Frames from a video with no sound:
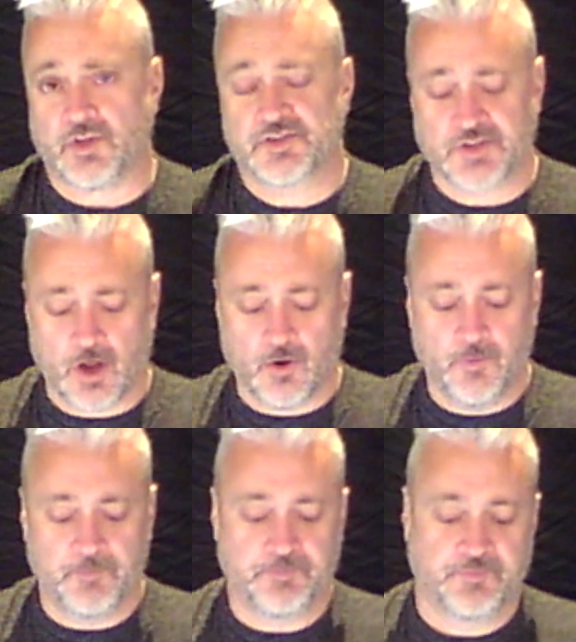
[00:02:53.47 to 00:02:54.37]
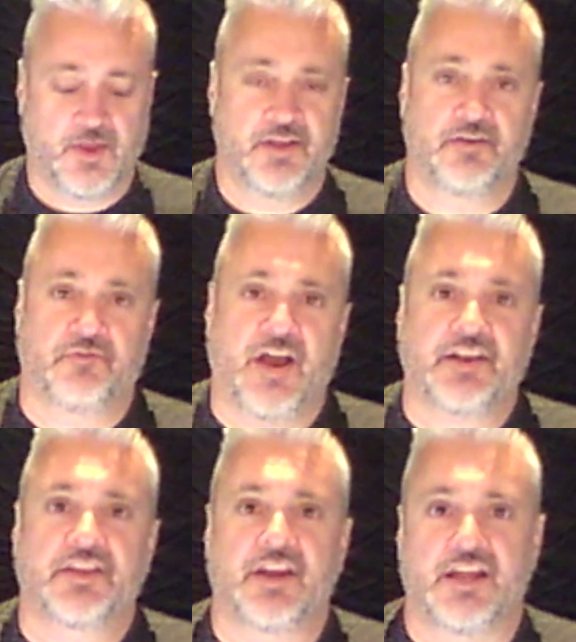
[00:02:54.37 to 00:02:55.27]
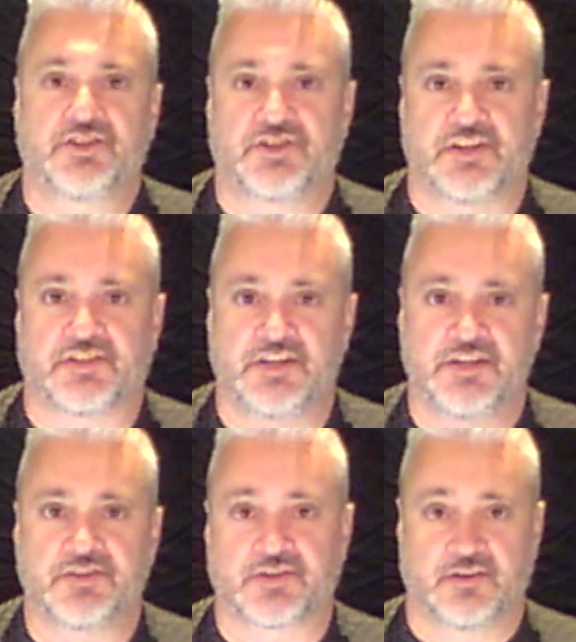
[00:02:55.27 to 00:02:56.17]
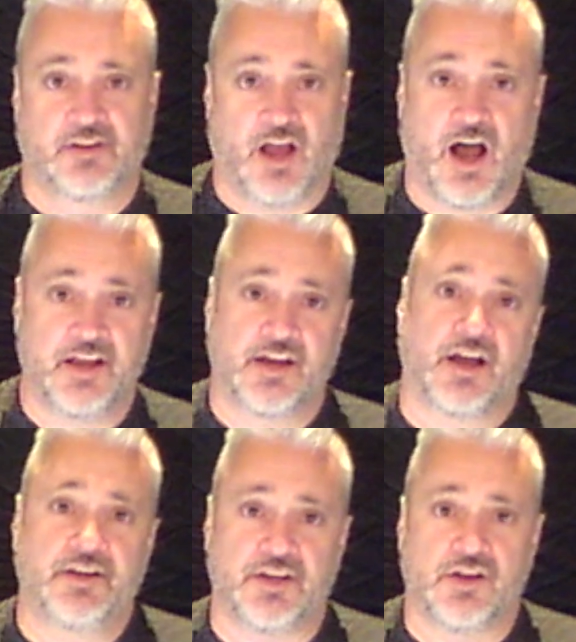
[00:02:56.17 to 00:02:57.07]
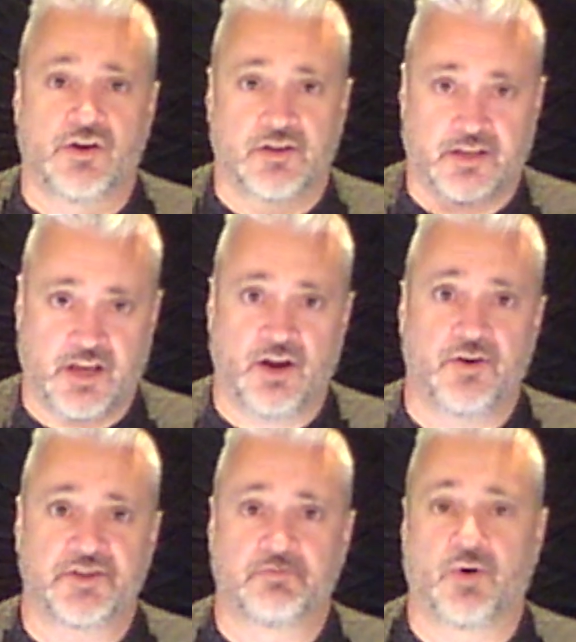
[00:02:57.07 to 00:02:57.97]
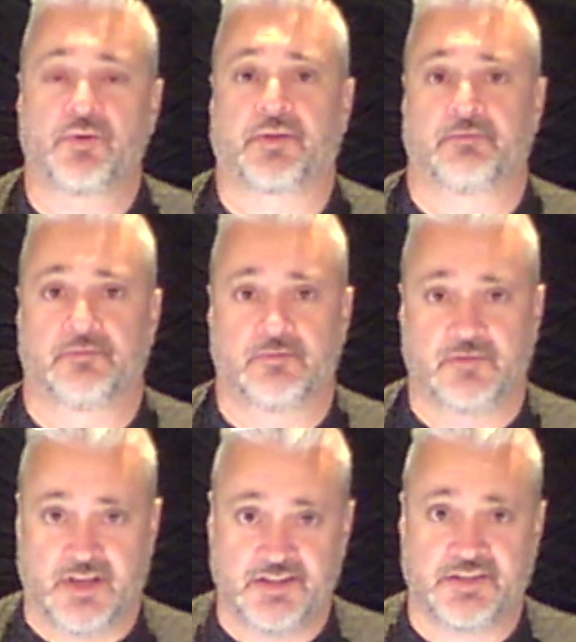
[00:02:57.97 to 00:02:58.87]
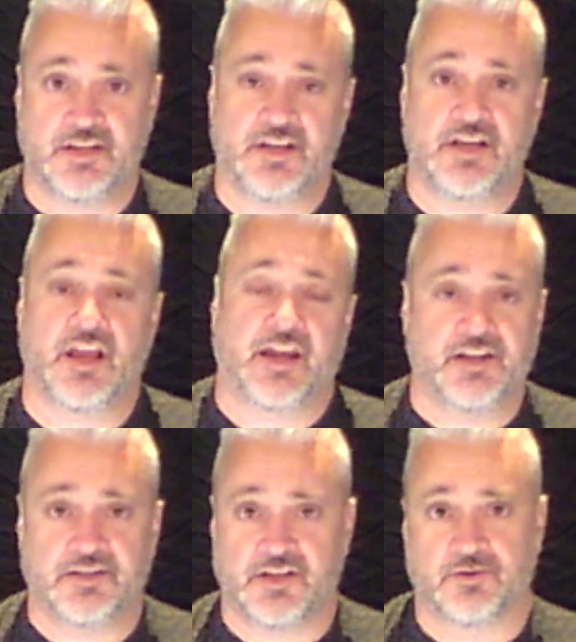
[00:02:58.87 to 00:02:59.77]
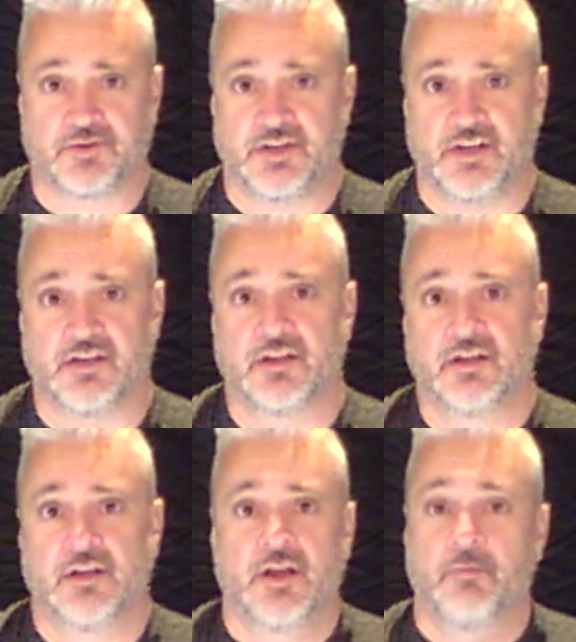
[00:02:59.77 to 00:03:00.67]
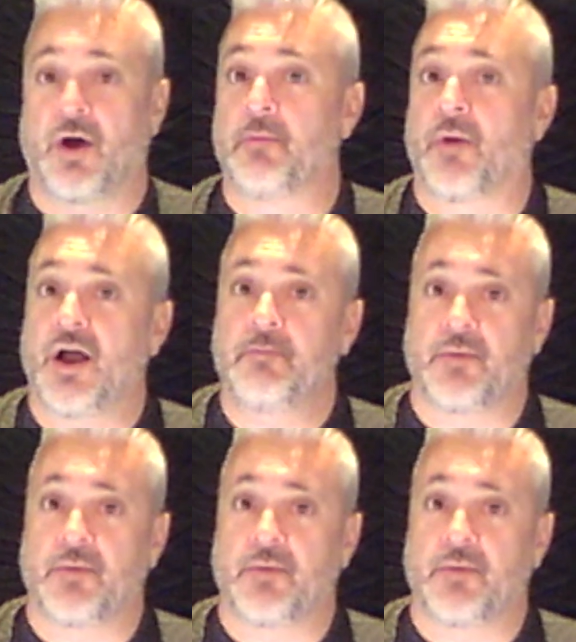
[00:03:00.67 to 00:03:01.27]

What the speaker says: So, the fact that HJC's I90 carries both ECE and DOT, by my